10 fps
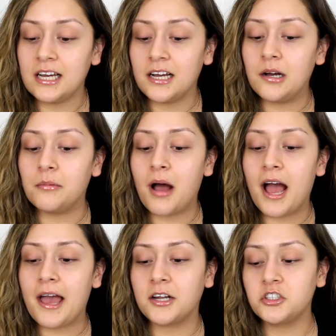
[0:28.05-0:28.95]

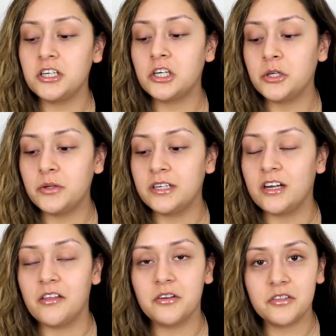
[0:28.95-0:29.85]
I actually included
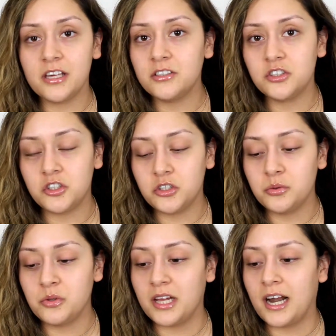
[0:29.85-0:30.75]
other things too
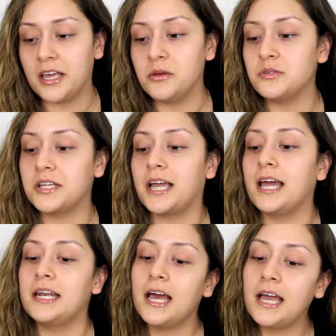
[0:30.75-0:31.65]
that I use like
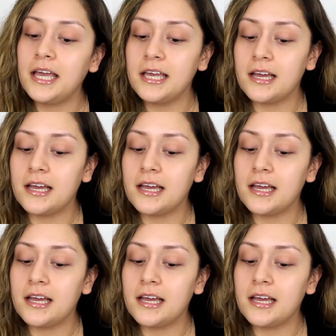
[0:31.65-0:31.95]
at night.